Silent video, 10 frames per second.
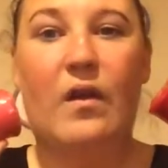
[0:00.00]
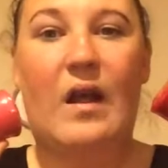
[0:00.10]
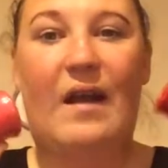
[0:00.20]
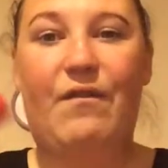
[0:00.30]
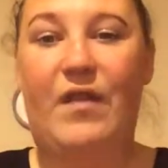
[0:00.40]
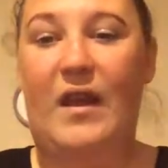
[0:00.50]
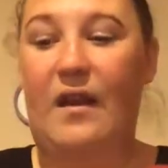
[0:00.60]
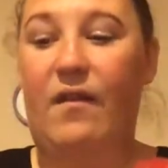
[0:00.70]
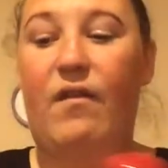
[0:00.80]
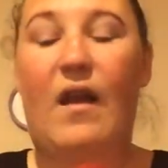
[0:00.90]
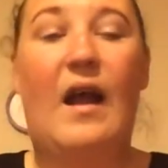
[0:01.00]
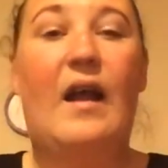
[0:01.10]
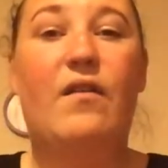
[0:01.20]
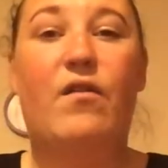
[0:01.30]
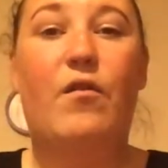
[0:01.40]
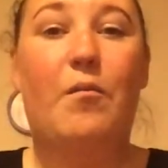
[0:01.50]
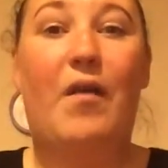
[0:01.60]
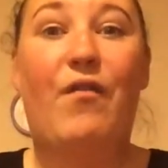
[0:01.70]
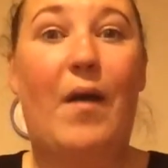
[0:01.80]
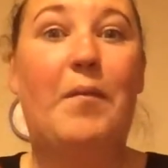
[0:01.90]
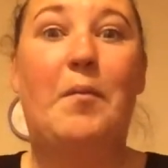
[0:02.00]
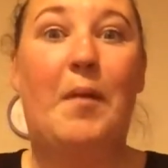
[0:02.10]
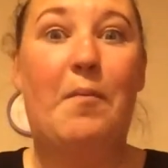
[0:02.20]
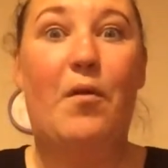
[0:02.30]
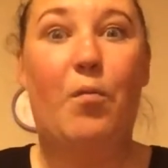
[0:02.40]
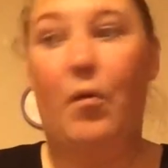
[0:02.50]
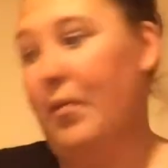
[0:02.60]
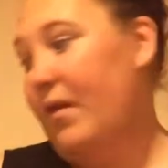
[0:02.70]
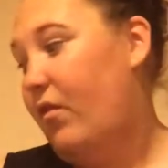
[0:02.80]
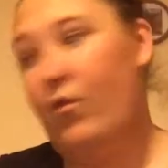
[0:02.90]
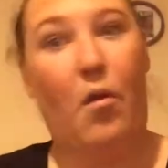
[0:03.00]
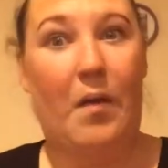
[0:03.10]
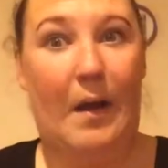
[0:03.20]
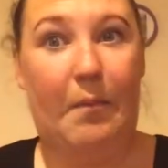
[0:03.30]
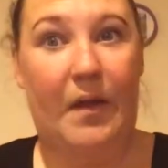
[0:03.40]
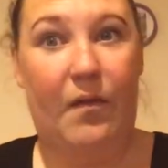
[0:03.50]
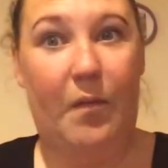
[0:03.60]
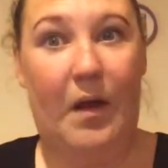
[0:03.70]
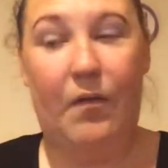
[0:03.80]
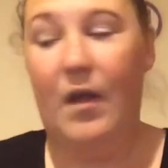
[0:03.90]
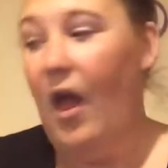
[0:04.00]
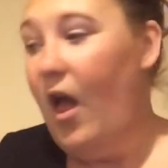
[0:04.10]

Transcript: have these, and my family members will be so happy as well.